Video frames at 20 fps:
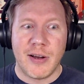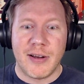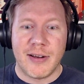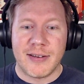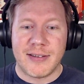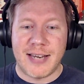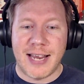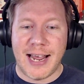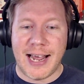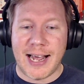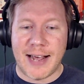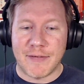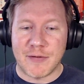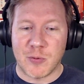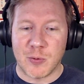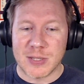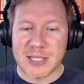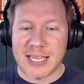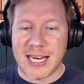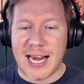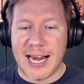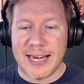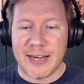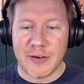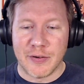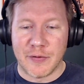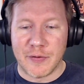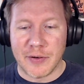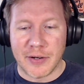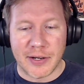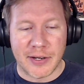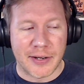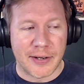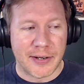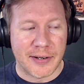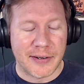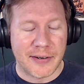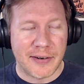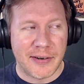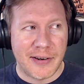Taft was kind of,
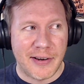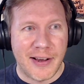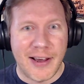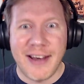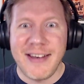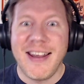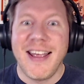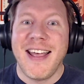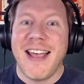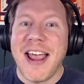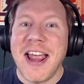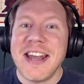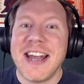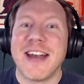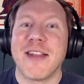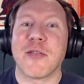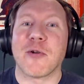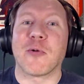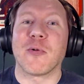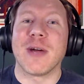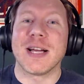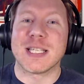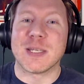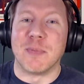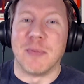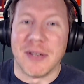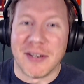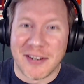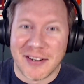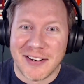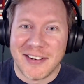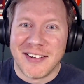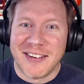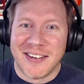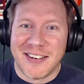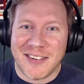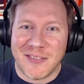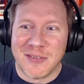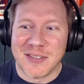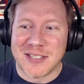he needed a respite,
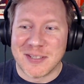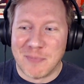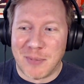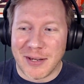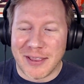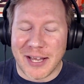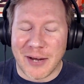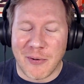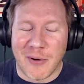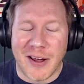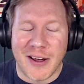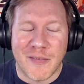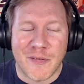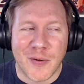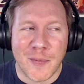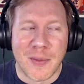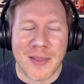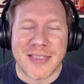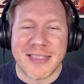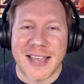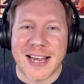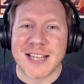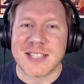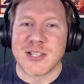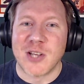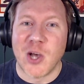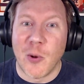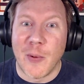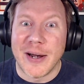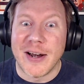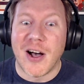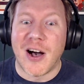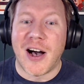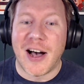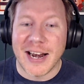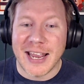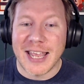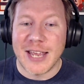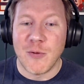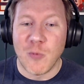let's put it that way, from the things going on
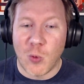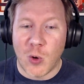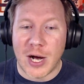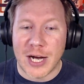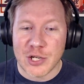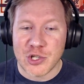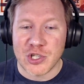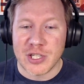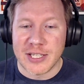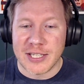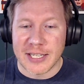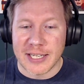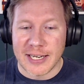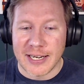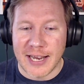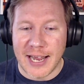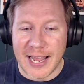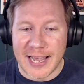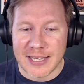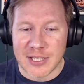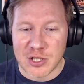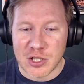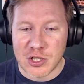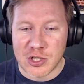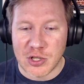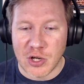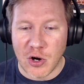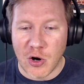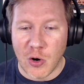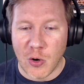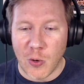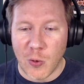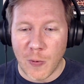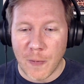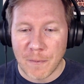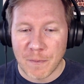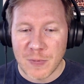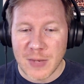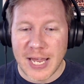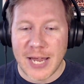in Washington. And so
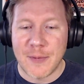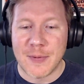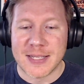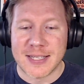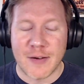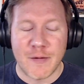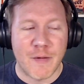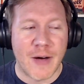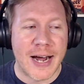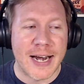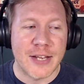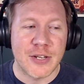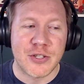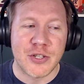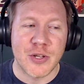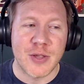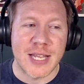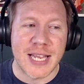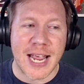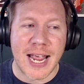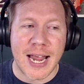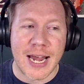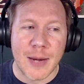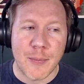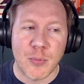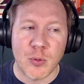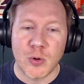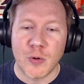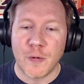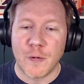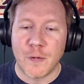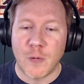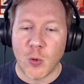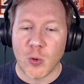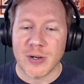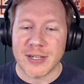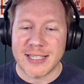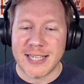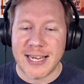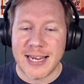he was invited to the April
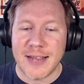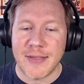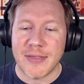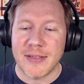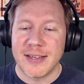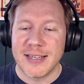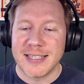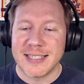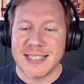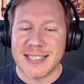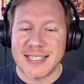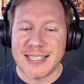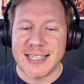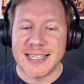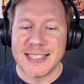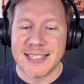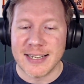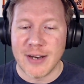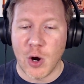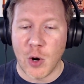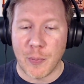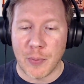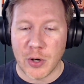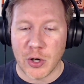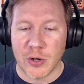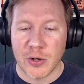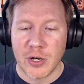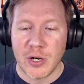14th season opener.